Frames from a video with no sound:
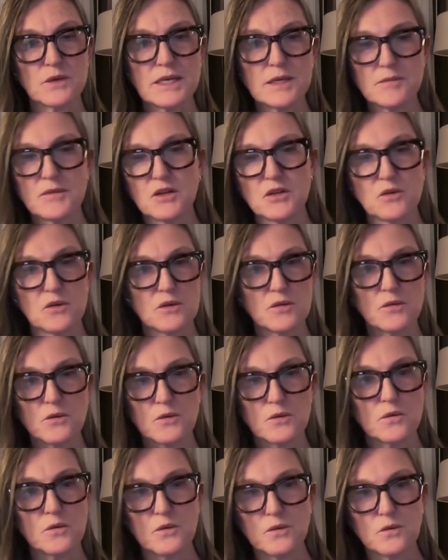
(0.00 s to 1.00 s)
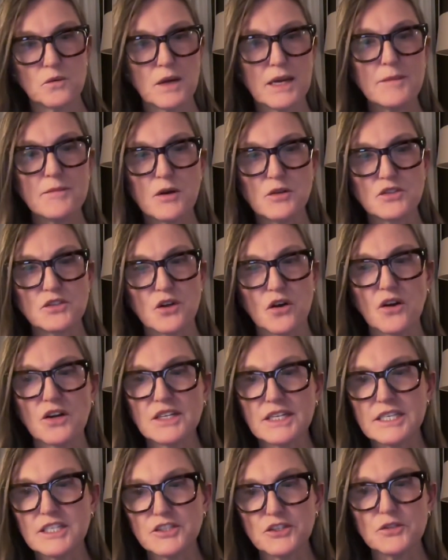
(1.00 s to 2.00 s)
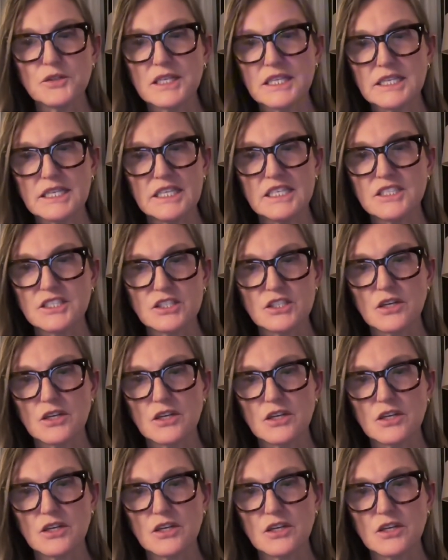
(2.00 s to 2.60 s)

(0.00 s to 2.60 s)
wait a minute, Waymo's already doing this,